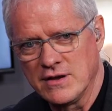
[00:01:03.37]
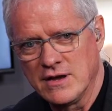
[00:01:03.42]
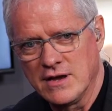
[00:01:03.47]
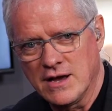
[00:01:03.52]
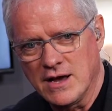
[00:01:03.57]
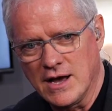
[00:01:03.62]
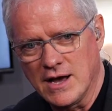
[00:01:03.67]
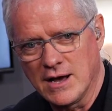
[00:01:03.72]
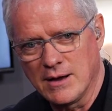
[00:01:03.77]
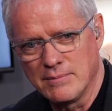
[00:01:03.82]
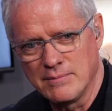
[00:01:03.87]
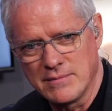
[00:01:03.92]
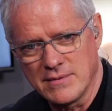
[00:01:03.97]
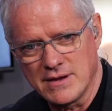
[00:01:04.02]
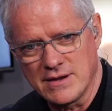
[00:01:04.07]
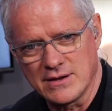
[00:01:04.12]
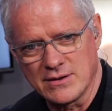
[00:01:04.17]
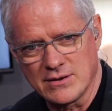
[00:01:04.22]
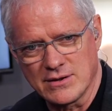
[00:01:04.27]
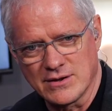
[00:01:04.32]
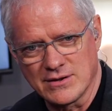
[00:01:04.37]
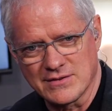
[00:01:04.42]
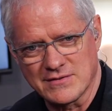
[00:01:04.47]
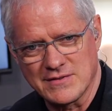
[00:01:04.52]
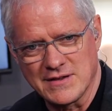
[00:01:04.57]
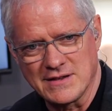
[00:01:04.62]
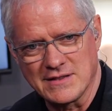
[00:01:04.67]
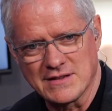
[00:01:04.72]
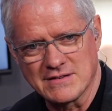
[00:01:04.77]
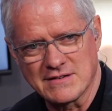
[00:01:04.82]
I
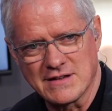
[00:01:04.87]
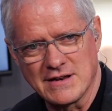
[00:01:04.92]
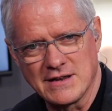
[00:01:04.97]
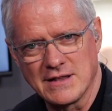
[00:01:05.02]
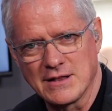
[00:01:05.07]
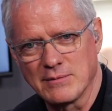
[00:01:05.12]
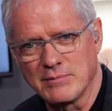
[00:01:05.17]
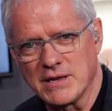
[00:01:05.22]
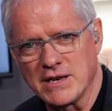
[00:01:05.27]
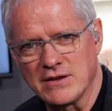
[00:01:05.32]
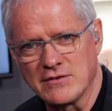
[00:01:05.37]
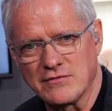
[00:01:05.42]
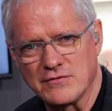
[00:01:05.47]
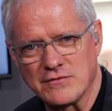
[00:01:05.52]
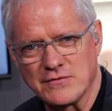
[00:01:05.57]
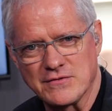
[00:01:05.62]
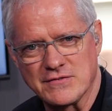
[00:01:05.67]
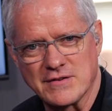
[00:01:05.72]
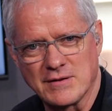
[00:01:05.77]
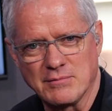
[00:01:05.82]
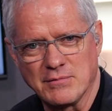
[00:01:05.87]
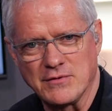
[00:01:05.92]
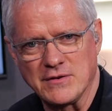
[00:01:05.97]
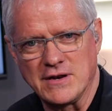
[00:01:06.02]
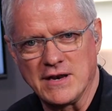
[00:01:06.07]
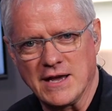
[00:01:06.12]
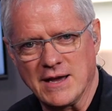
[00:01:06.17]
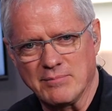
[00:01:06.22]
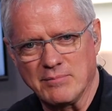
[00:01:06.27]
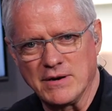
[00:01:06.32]
think there's a little bit of something
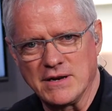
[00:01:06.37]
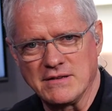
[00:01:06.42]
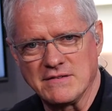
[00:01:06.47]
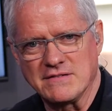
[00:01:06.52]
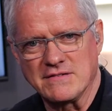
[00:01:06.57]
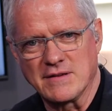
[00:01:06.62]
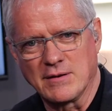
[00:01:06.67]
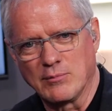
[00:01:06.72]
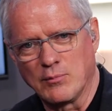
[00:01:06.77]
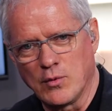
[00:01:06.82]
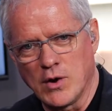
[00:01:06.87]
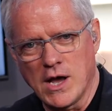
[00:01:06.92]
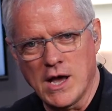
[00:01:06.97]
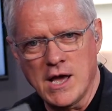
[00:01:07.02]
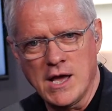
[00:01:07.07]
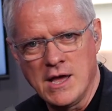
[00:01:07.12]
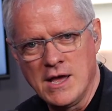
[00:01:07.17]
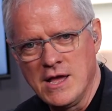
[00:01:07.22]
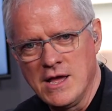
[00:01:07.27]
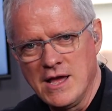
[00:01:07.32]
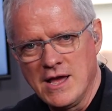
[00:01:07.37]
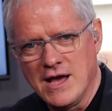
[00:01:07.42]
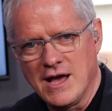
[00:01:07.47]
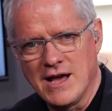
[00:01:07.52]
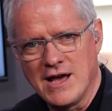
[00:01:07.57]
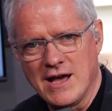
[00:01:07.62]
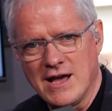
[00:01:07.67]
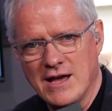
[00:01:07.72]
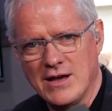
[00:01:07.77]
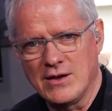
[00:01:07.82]
happening somewhere.
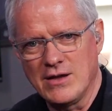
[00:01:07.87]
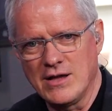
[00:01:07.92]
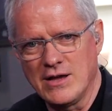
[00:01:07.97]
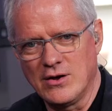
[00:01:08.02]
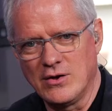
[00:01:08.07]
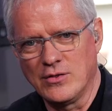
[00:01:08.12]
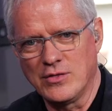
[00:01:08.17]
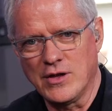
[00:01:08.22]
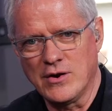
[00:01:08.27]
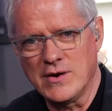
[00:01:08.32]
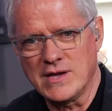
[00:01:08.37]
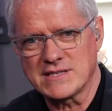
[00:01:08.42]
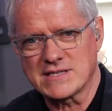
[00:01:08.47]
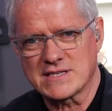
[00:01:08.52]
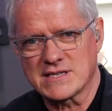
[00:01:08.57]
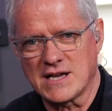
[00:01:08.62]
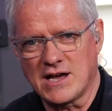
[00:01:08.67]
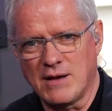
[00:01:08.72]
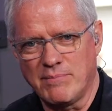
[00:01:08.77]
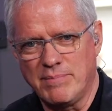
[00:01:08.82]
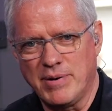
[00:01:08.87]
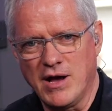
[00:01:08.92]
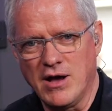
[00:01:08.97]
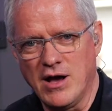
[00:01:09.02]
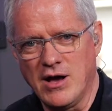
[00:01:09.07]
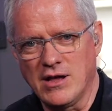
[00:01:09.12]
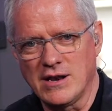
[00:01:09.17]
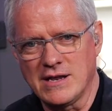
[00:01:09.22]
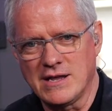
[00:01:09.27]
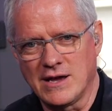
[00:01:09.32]
Although it's
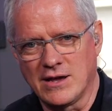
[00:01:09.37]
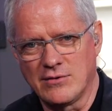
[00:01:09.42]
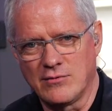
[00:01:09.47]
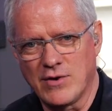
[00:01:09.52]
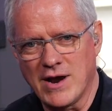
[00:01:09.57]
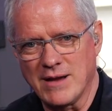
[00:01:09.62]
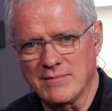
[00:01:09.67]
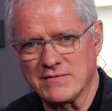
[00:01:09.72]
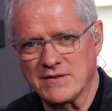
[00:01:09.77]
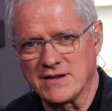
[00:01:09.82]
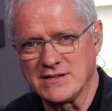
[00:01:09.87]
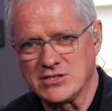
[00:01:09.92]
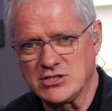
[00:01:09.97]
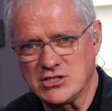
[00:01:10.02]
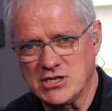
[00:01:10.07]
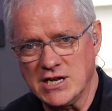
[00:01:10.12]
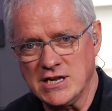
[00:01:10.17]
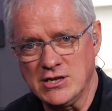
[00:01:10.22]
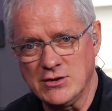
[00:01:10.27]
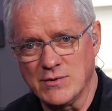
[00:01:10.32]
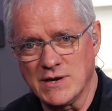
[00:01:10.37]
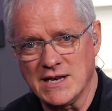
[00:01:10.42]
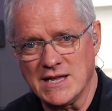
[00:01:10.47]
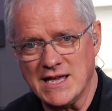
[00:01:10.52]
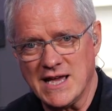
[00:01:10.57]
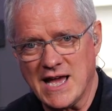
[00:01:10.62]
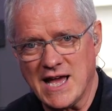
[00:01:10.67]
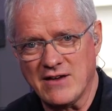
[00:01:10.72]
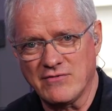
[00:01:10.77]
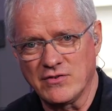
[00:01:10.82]
partly unwrapped, I genuinely
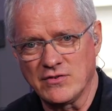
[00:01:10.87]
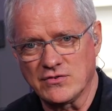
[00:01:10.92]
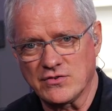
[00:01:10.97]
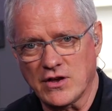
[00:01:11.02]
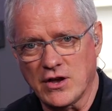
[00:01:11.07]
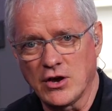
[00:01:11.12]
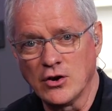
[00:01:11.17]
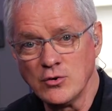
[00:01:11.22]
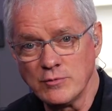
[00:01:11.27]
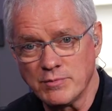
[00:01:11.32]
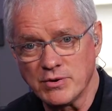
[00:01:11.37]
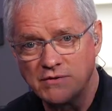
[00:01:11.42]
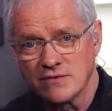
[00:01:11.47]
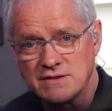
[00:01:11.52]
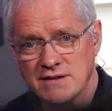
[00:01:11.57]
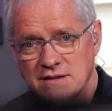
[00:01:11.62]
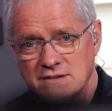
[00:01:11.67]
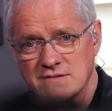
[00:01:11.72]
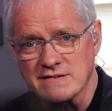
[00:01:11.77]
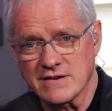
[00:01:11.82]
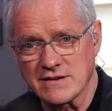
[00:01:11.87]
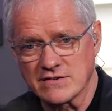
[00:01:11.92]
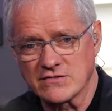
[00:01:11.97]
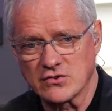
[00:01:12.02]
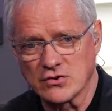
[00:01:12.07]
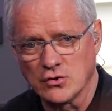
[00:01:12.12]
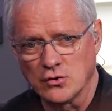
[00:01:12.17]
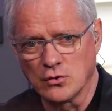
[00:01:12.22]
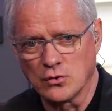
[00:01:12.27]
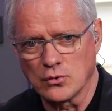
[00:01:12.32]
haven't opened it
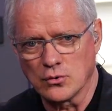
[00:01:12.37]
at all.